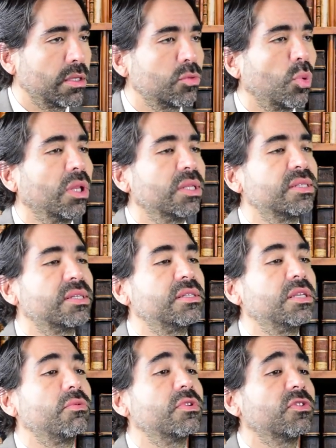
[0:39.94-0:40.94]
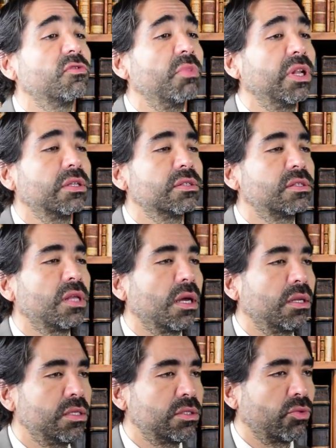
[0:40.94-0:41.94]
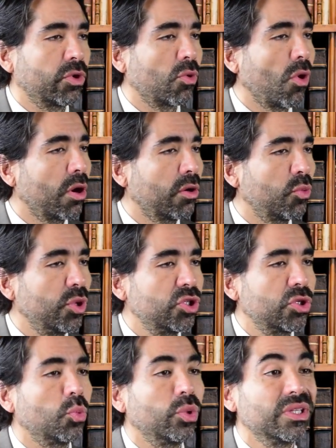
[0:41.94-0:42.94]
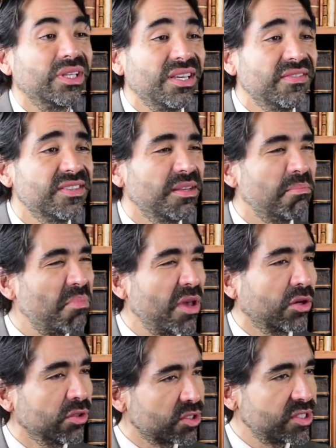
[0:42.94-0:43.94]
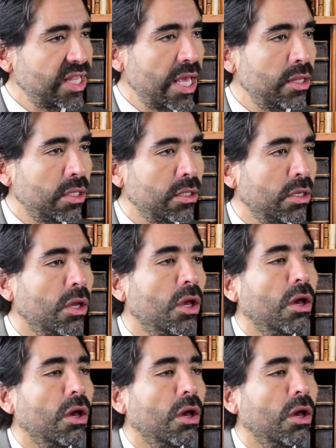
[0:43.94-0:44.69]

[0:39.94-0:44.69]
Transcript: as well as the series of medical studies required, which will give us a better understanding